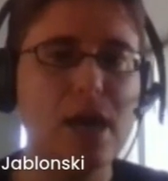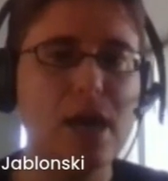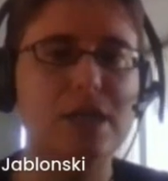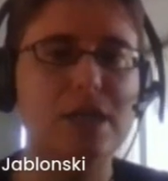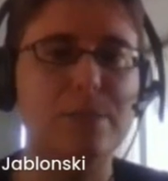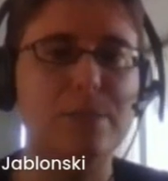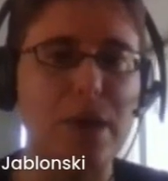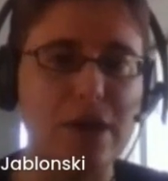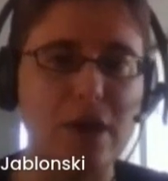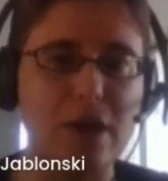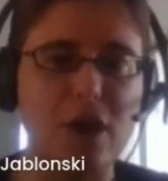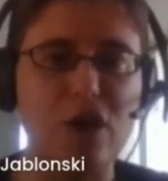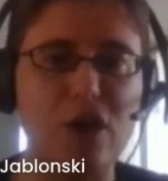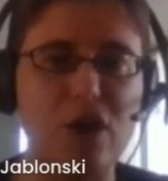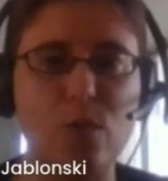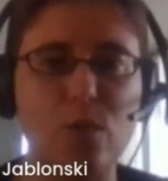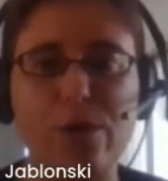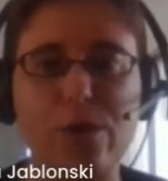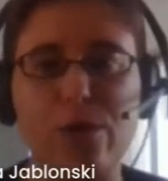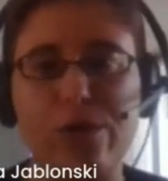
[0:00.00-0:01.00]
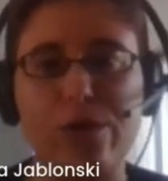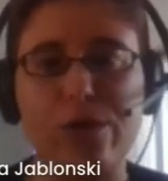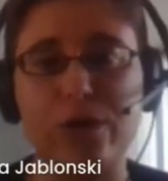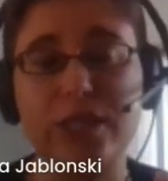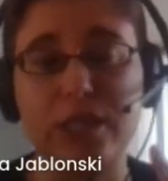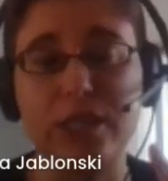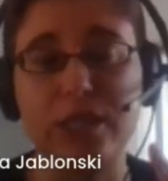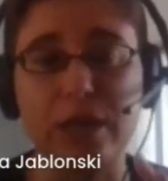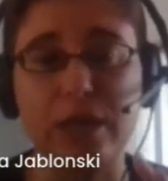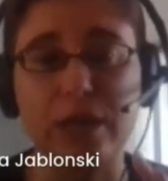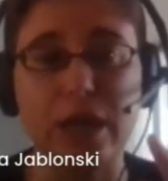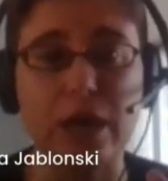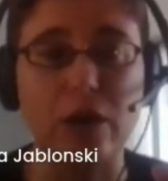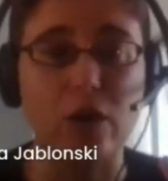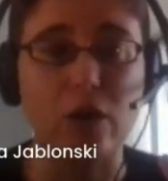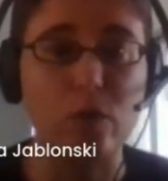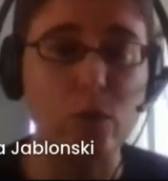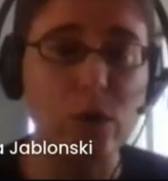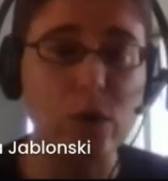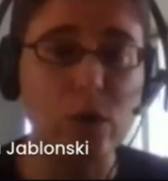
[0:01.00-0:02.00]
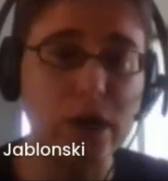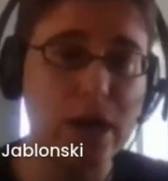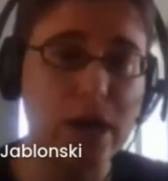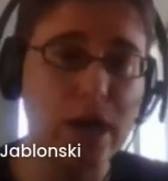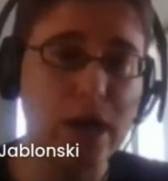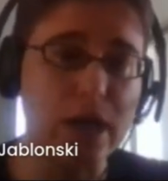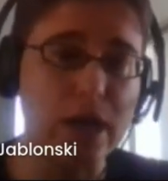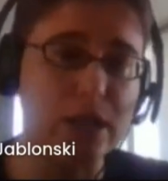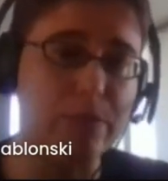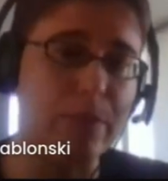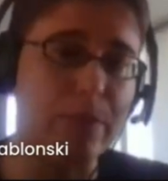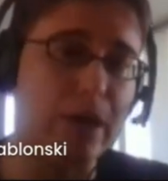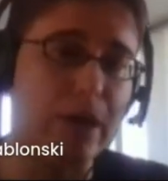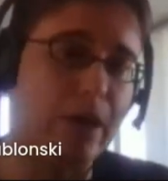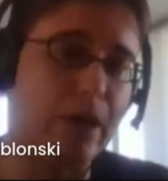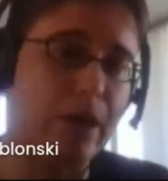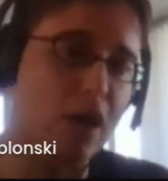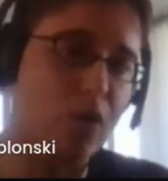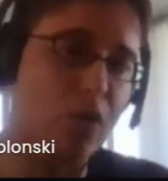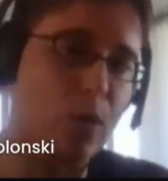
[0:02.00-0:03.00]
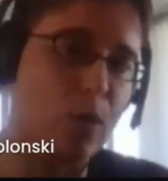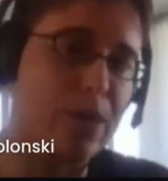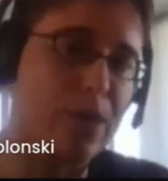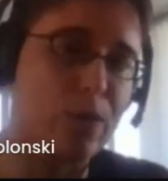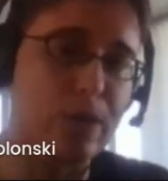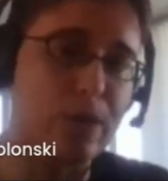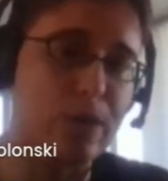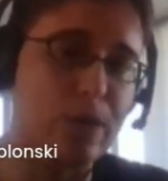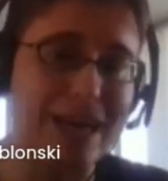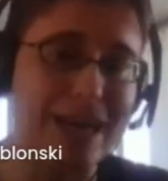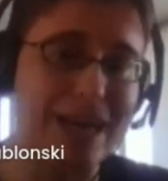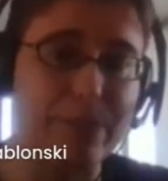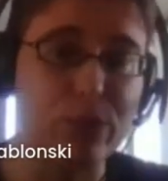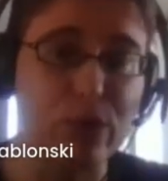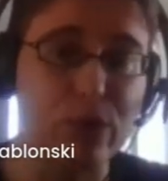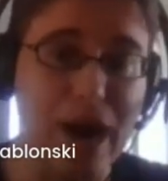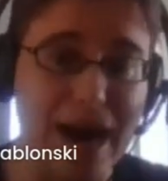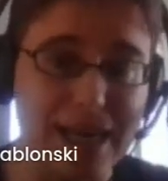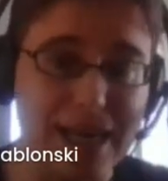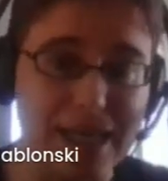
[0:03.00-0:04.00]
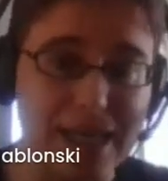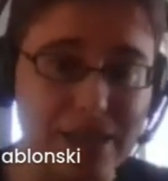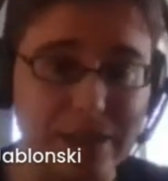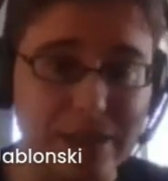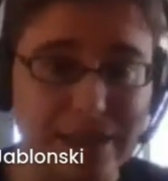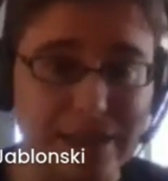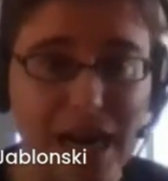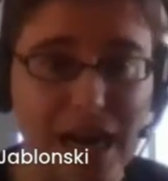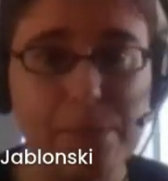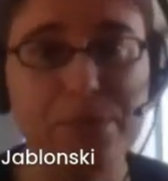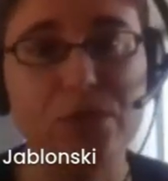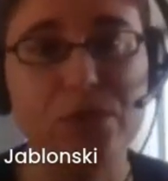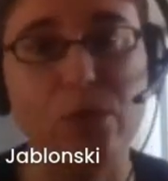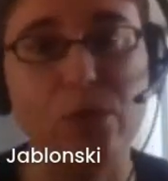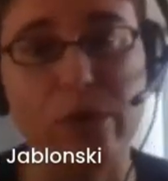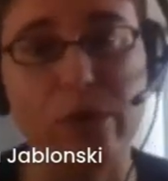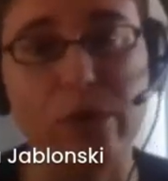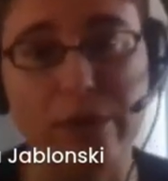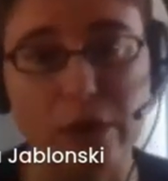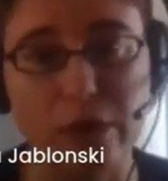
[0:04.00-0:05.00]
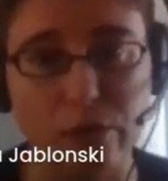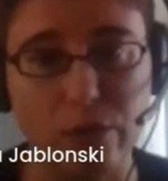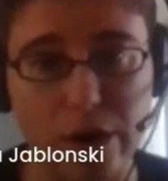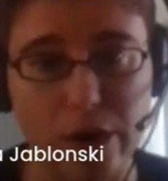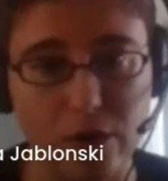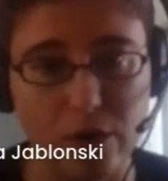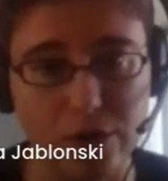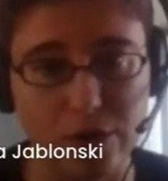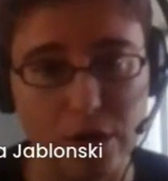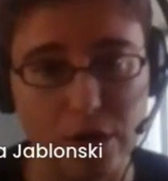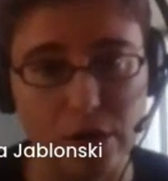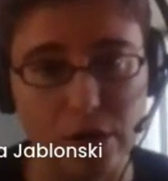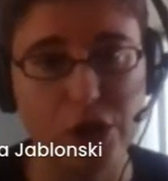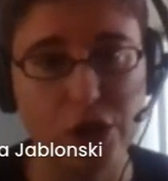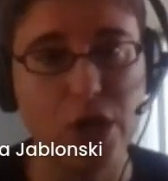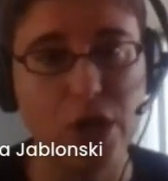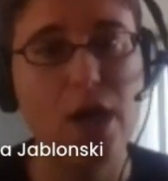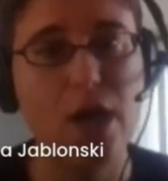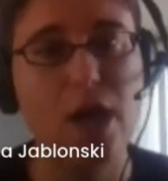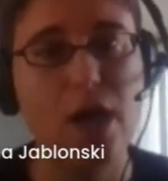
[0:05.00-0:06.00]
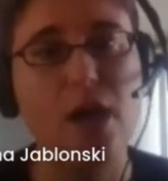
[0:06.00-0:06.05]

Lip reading: depending on whether they're studying or working, and depending on whether they need practical steps or theoretical knowledge.